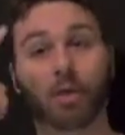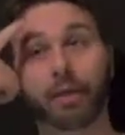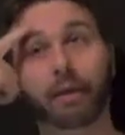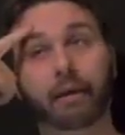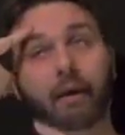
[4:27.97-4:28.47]

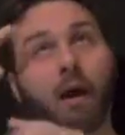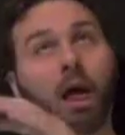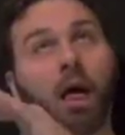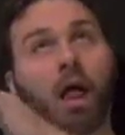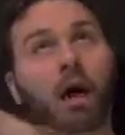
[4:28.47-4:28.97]
not
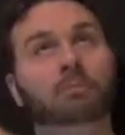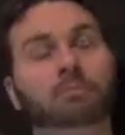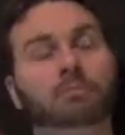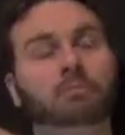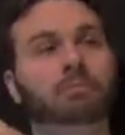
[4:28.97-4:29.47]
being
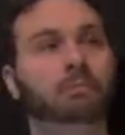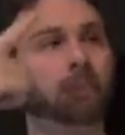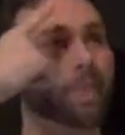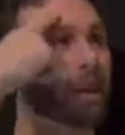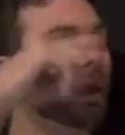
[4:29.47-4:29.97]
distracted,
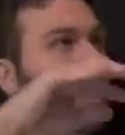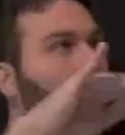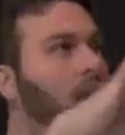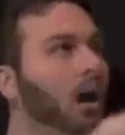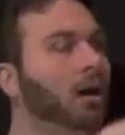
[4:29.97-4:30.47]

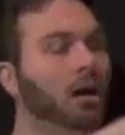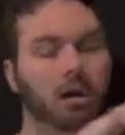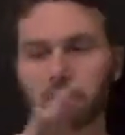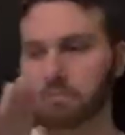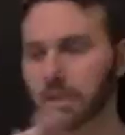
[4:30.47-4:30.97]
not being
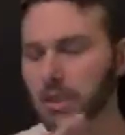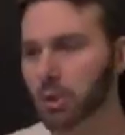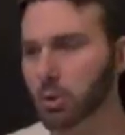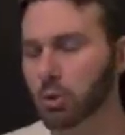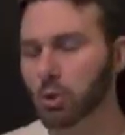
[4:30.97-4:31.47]

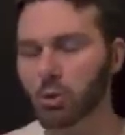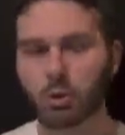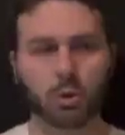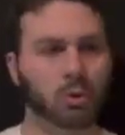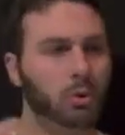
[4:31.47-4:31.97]
overwhelmed
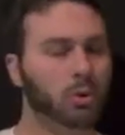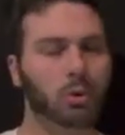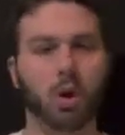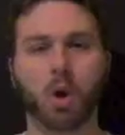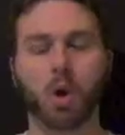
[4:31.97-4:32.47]
by
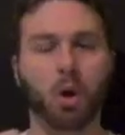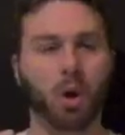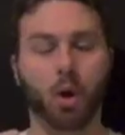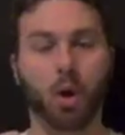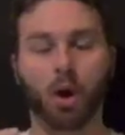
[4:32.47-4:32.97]
difficult
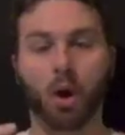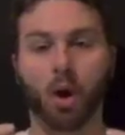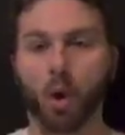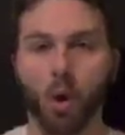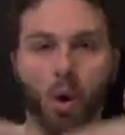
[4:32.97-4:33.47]
emotions,
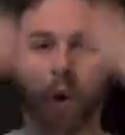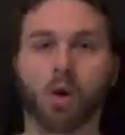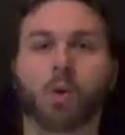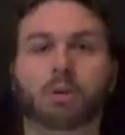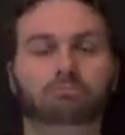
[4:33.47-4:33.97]

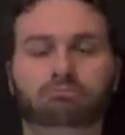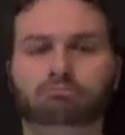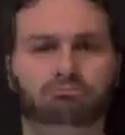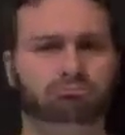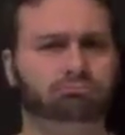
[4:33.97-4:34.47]
but
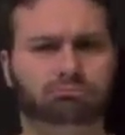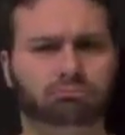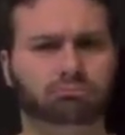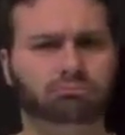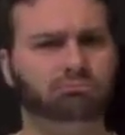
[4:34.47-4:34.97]
instead
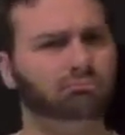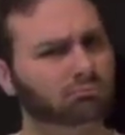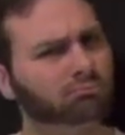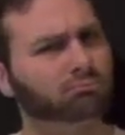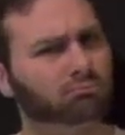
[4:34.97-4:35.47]
learning how to
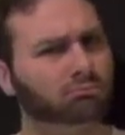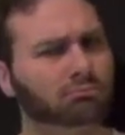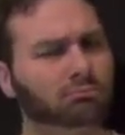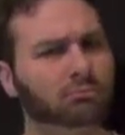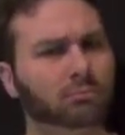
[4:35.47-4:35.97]
be
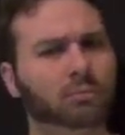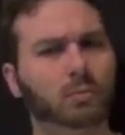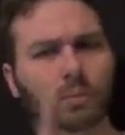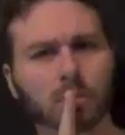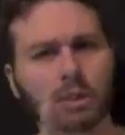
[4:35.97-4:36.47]

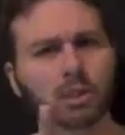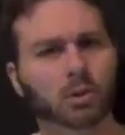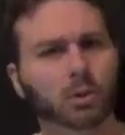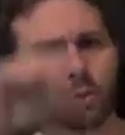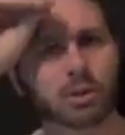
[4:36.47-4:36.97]
in the
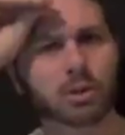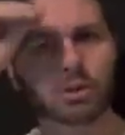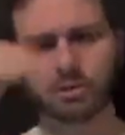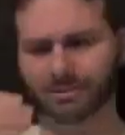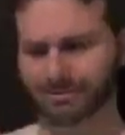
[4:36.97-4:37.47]
here and now,
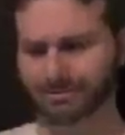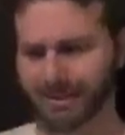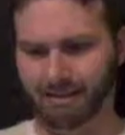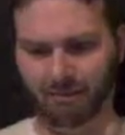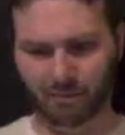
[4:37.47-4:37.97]
how to be
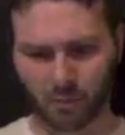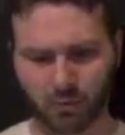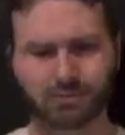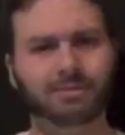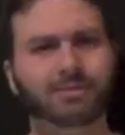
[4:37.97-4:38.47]

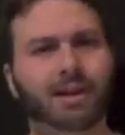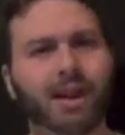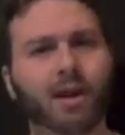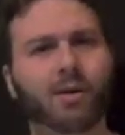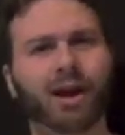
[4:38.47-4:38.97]
mindful, how to
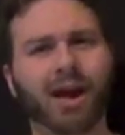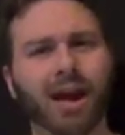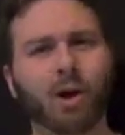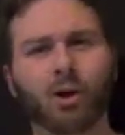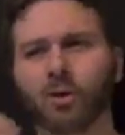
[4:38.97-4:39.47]
be present.